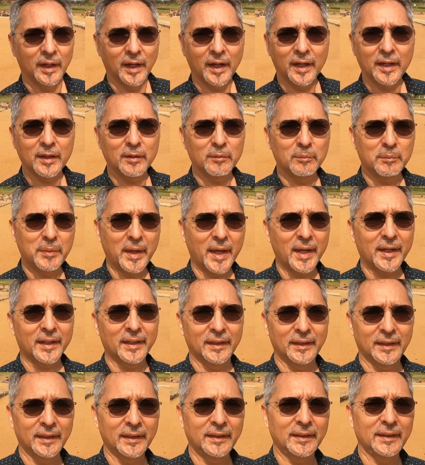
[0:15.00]
I am back
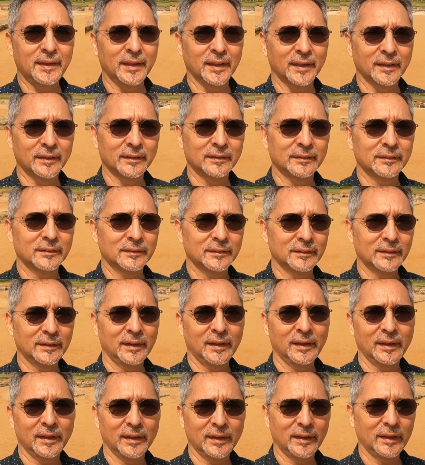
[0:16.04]
in India
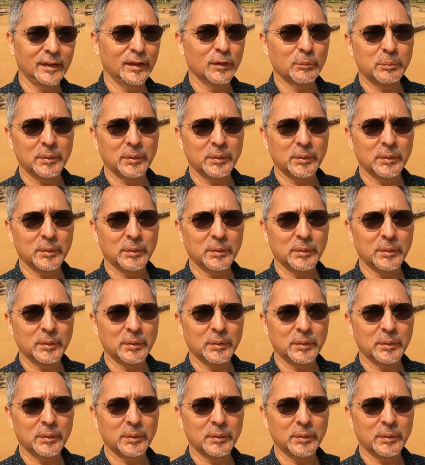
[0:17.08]
and in